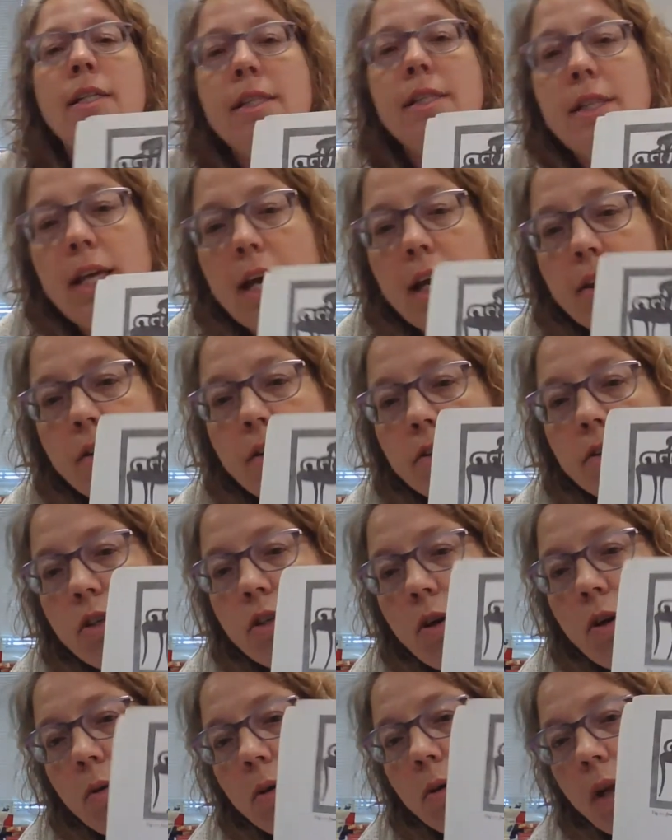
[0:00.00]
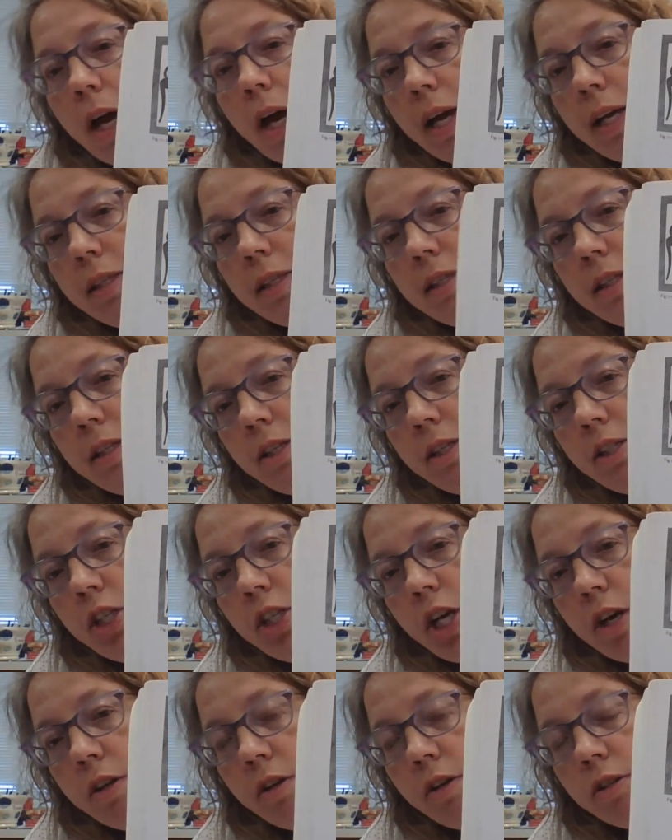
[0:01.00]
See how there's no lines in this
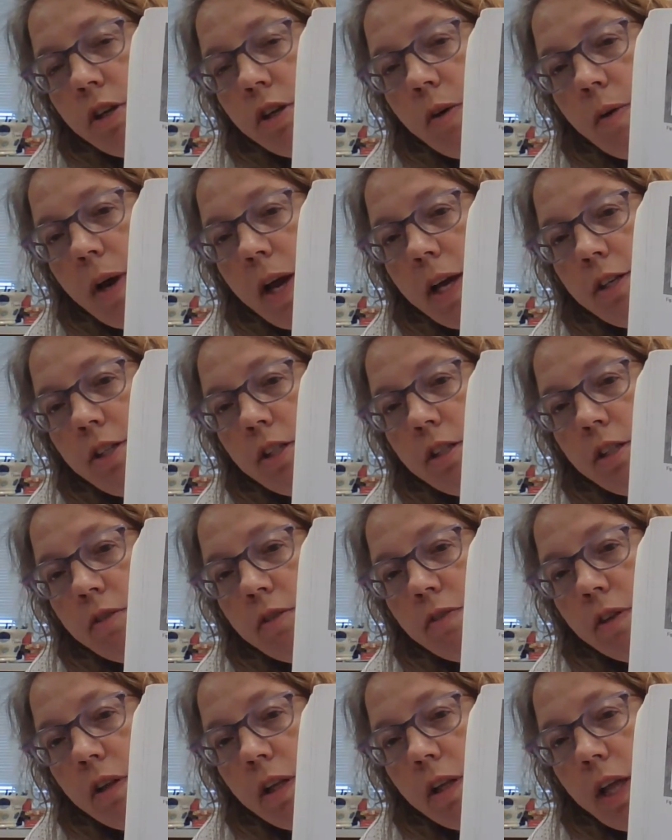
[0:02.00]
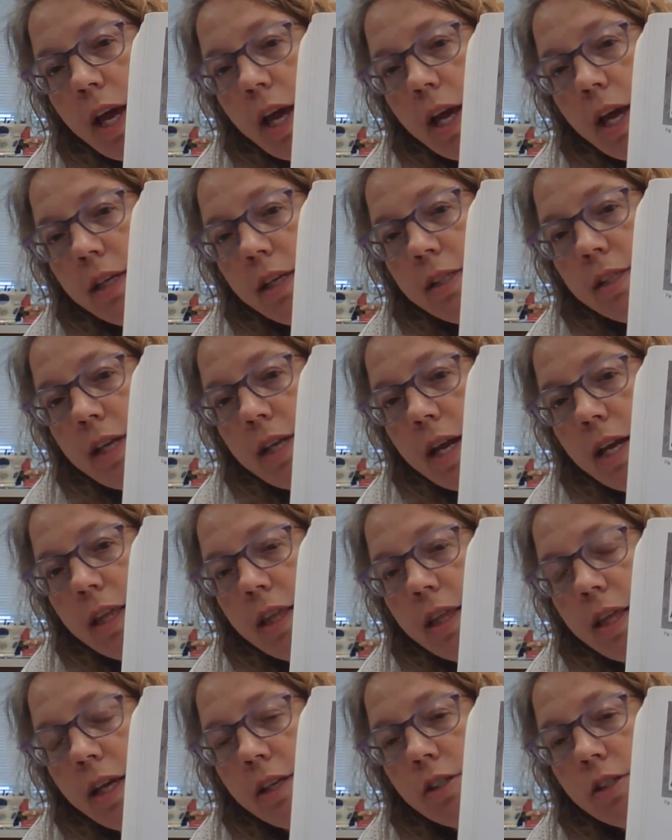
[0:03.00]
chair? There's no edges for the legs,
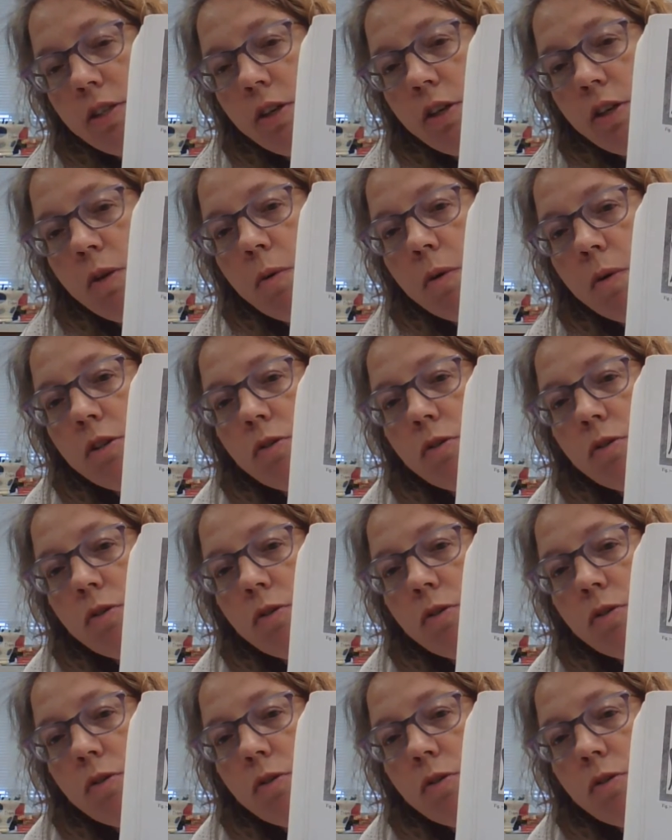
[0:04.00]
anything. So you are